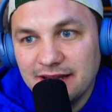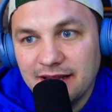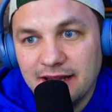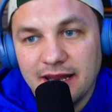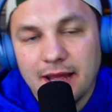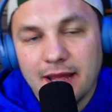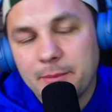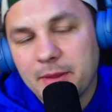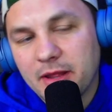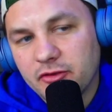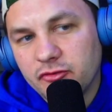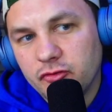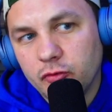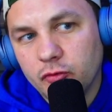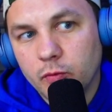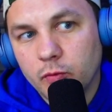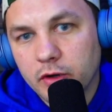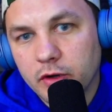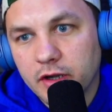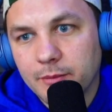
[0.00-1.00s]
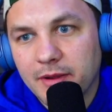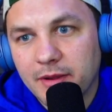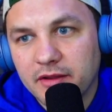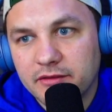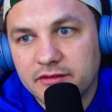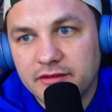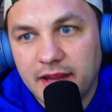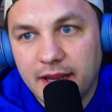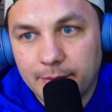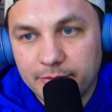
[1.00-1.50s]
And I'm not too worried about
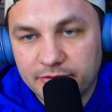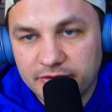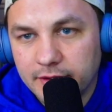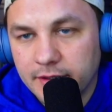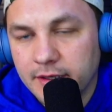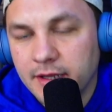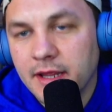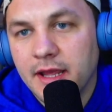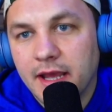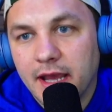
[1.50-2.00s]
Sampson.